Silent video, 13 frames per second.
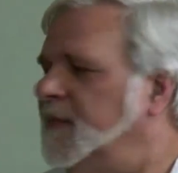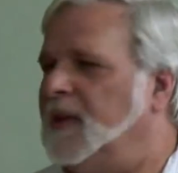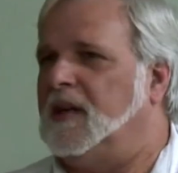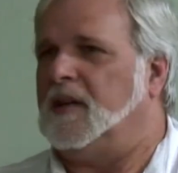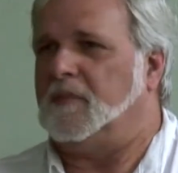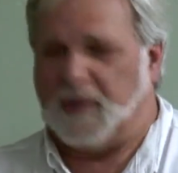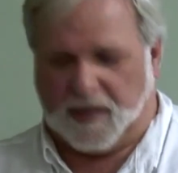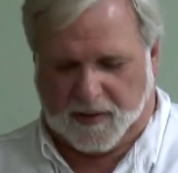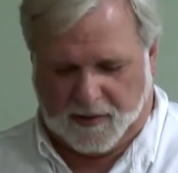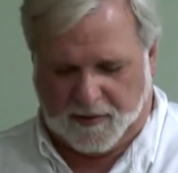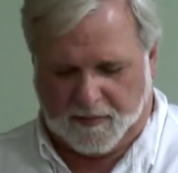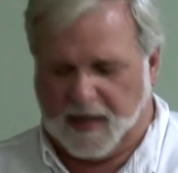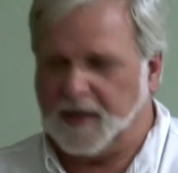
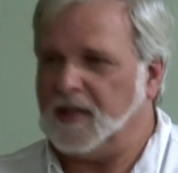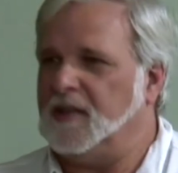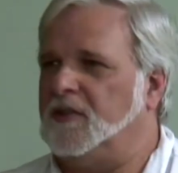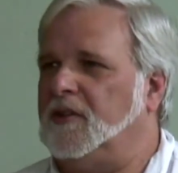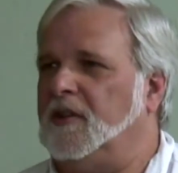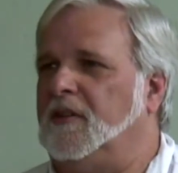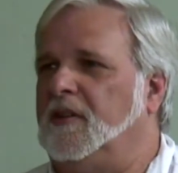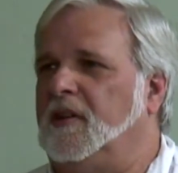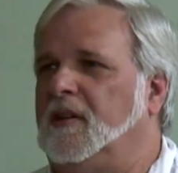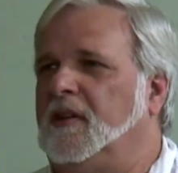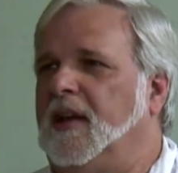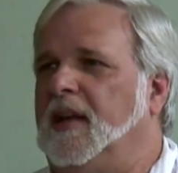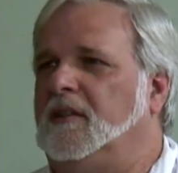but you might consider
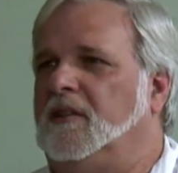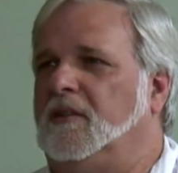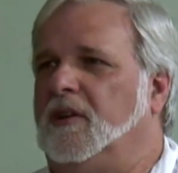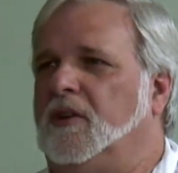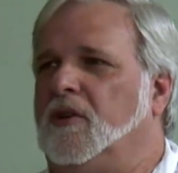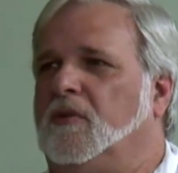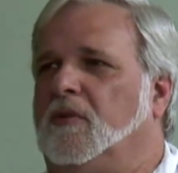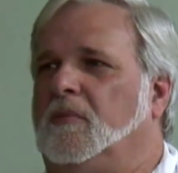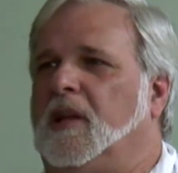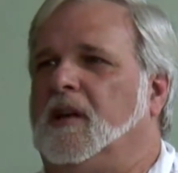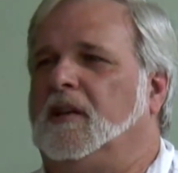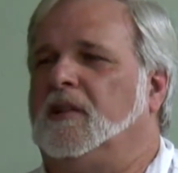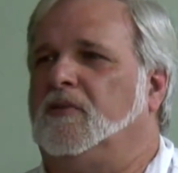the anterior conal
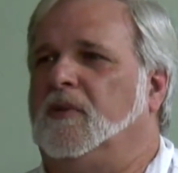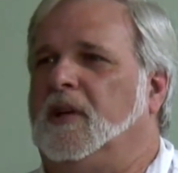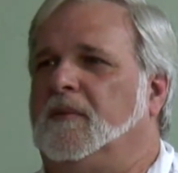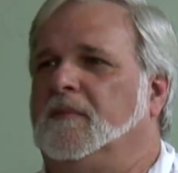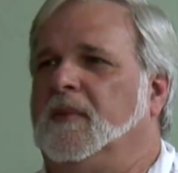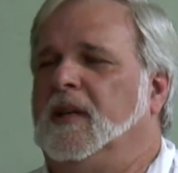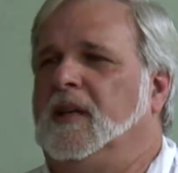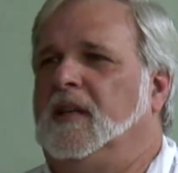block as well.